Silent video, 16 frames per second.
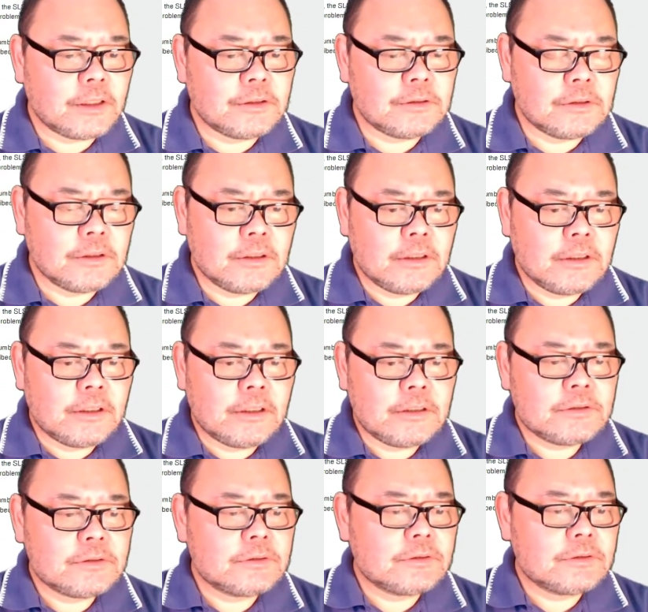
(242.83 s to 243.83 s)
And
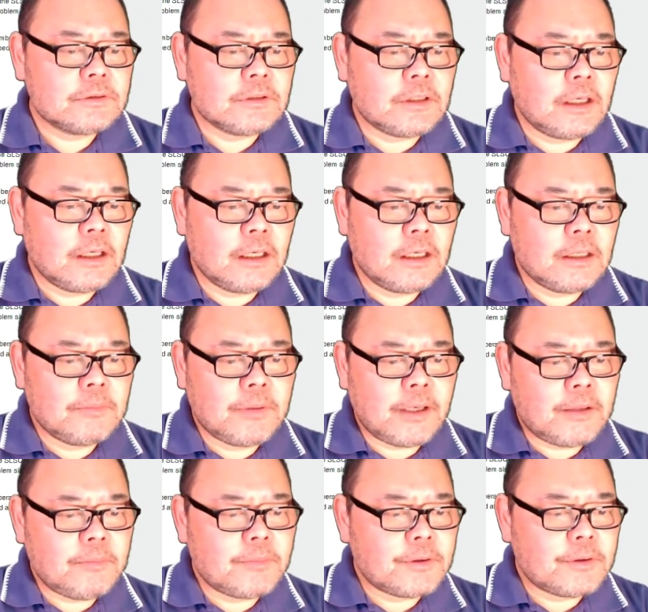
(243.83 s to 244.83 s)
this is a, a
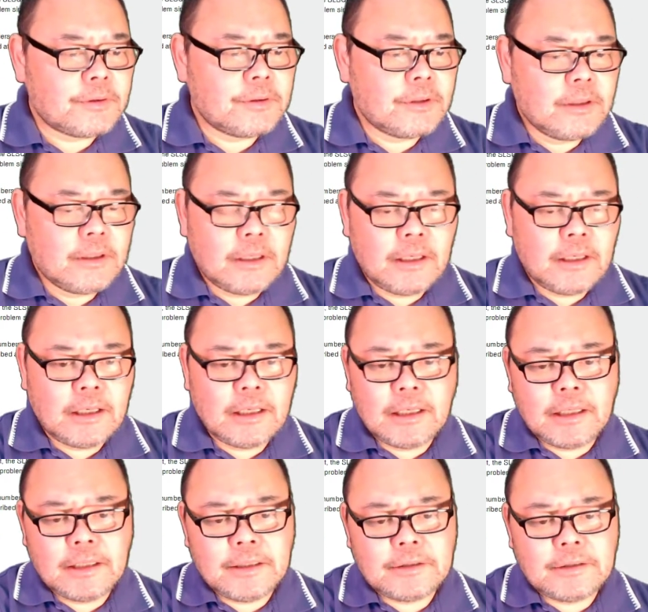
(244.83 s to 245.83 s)
paper
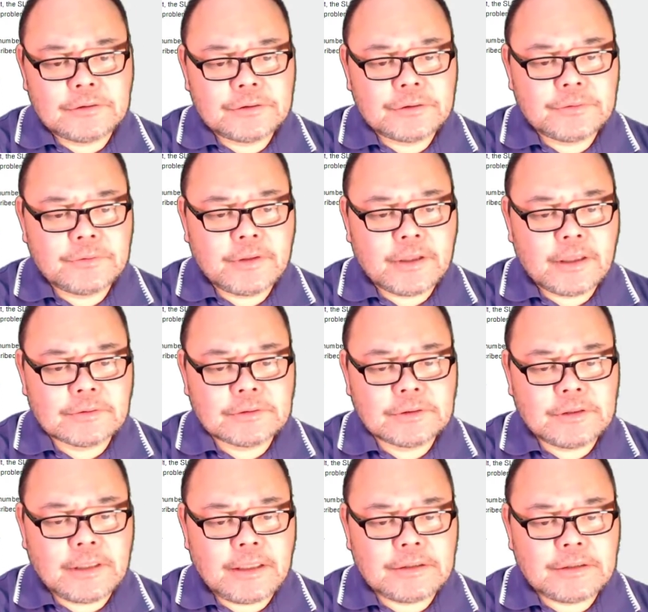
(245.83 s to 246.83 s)
uh, in
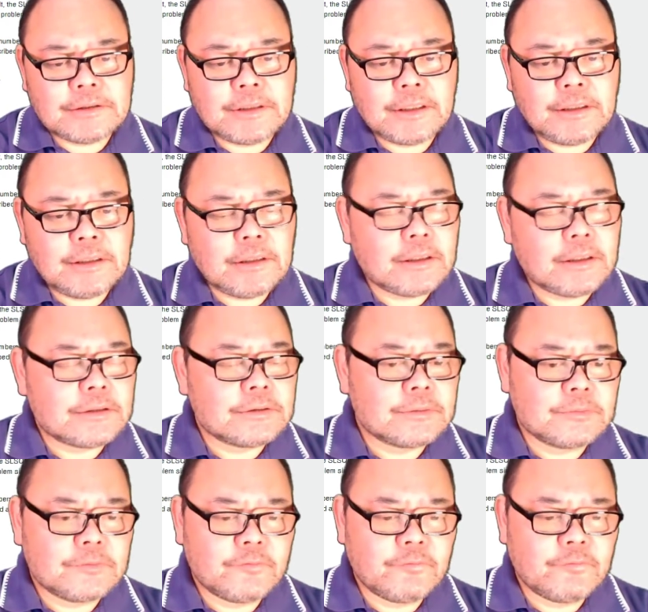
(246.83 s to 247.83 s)
2018
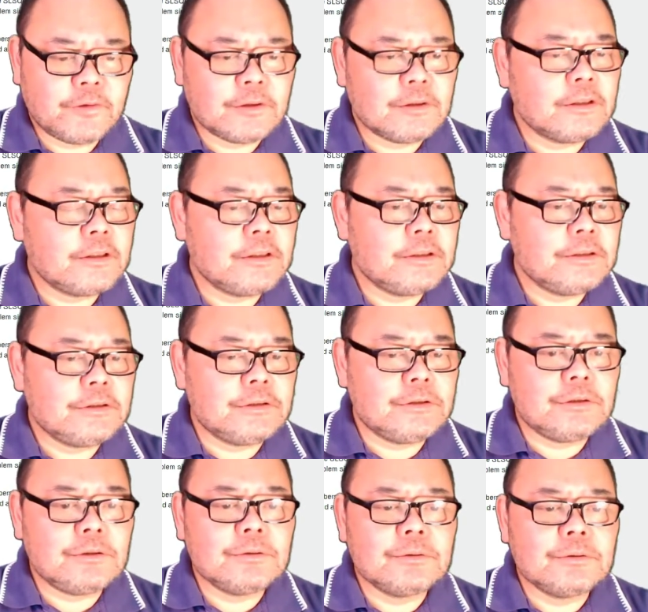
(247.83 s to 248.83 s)
is fairly
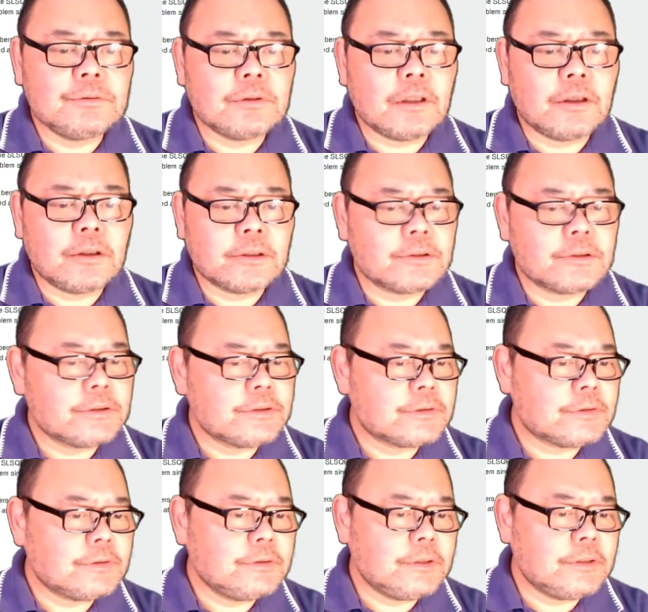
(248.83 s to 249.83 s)
new
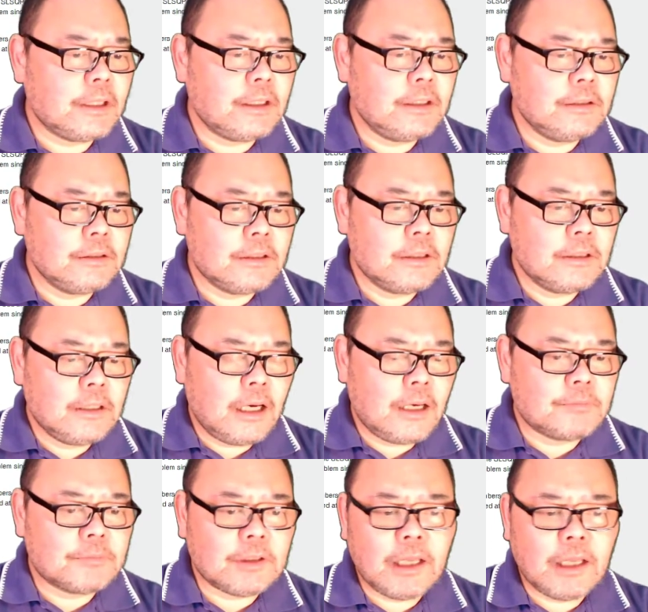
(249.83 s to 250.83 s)
algorithm and
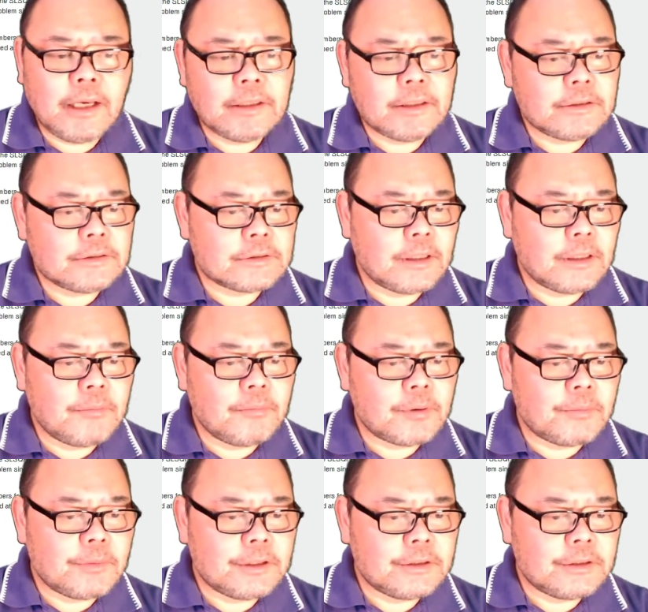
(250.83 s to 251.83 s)
I'm glad it's
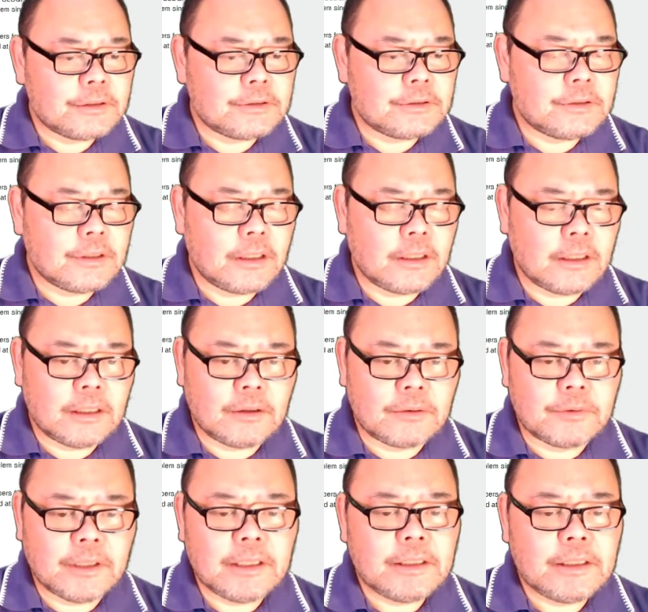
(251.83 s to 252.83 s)
implemented uh,
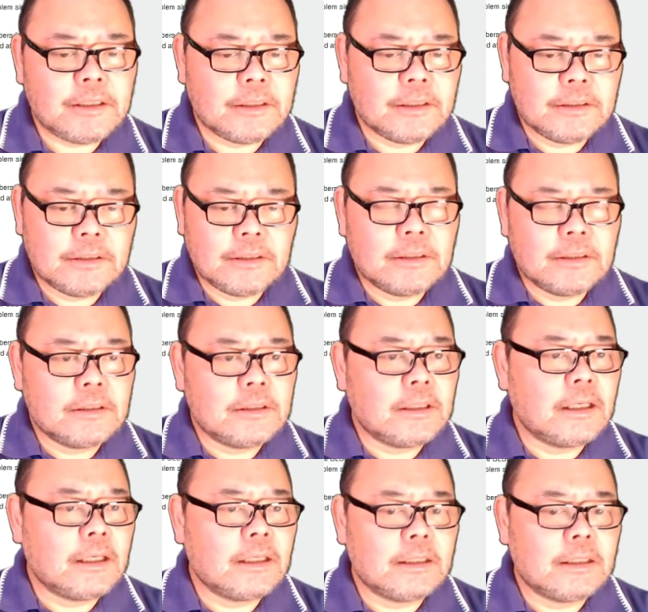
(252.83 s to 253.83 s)
already
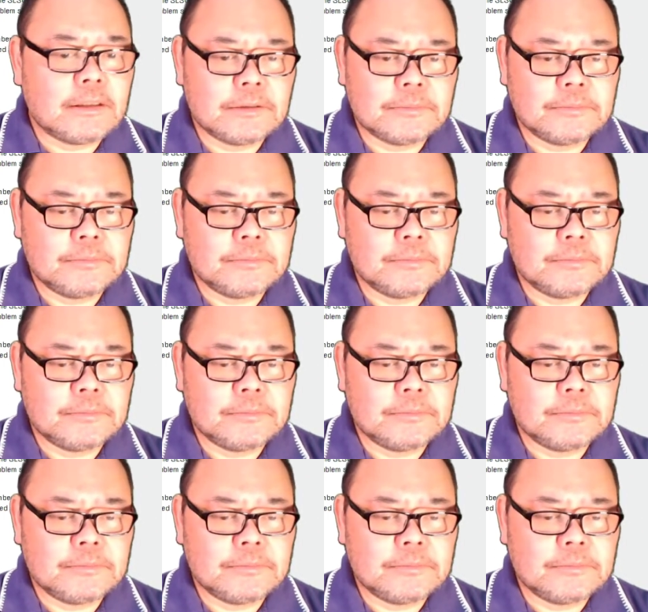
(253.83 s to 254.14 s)
uh,